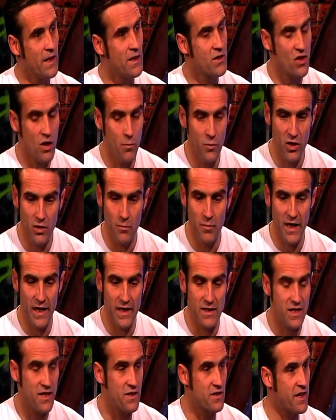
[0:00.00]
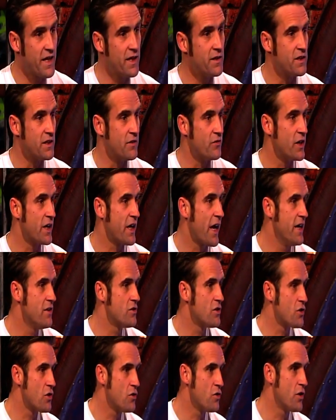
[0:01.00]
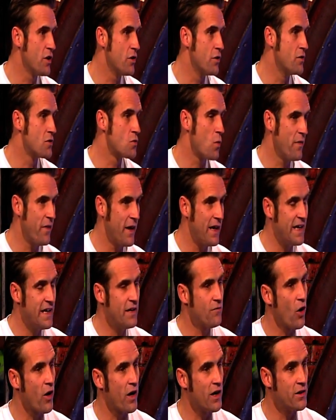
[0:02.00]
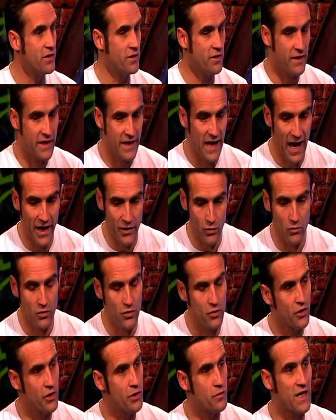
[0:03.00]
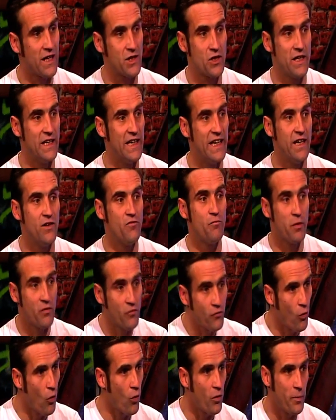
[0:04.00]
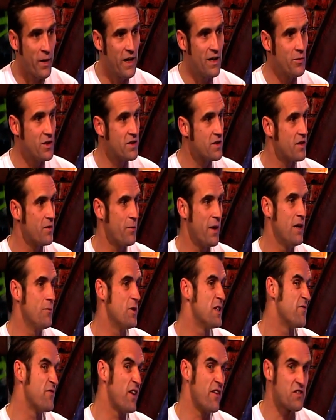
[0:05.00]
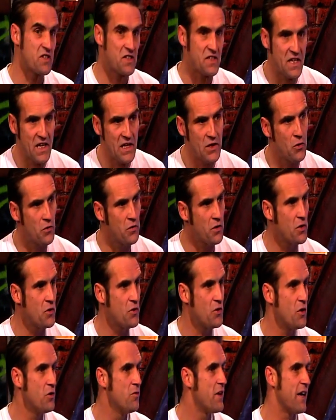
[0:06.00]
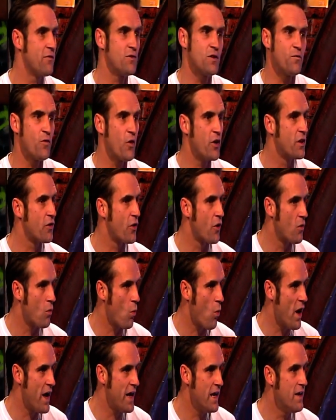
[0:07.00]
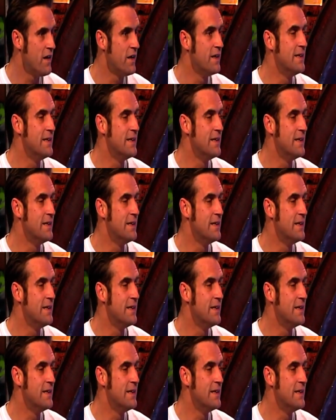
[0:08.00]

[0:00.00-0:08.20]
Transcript: Some of them, it's instinctive. In the case of the cuckoos, when they leave Ireland, the adult cuckoos actually leave before the babies. So the babies have never seen another cuckoo. They have to find their own way.